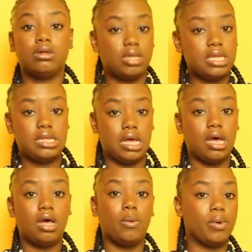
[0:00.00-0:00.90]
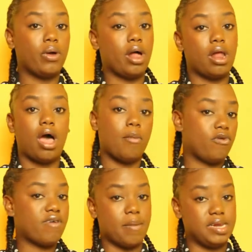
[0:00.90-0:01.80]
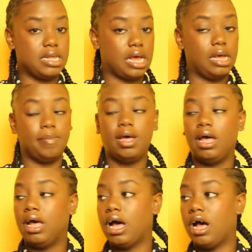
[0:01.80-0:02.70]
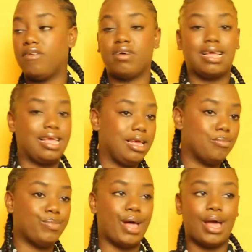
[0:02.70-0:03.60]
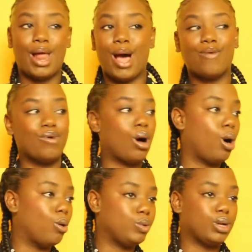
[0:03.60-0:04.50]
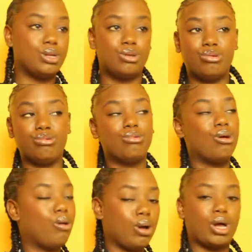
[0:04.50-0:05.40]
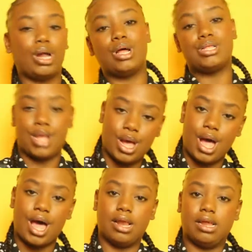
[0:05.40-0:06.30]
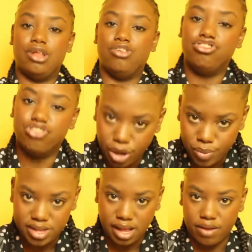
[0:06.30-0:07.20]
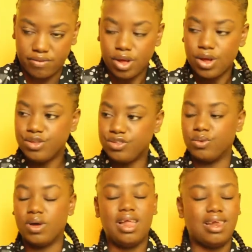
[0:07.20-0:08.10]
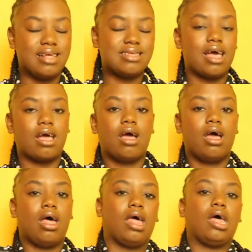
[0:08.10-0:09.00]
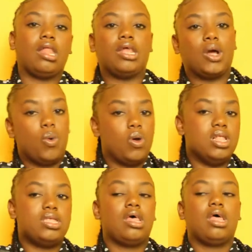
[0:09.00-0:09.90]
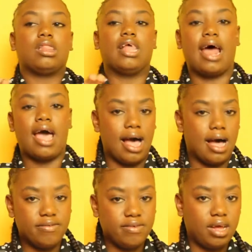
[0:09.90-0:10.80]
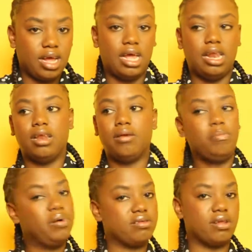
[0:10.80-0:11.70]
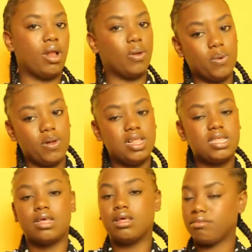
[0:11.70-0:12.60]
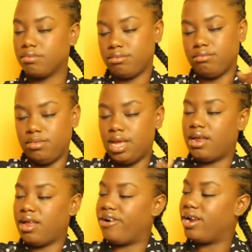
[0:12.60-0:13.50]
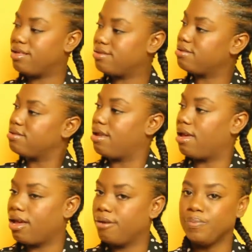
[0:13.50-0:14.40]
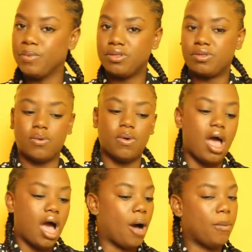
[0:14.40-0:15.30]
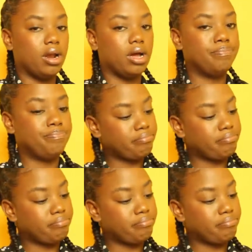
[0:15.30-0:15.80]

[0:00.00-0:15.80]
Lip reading: this year we're gonna have more family time, have game night, have outings, do all kind of thing and enjoy myself. So that's like the goals that I have in personal goals. Yeah, there it is. Yeah, so I wanna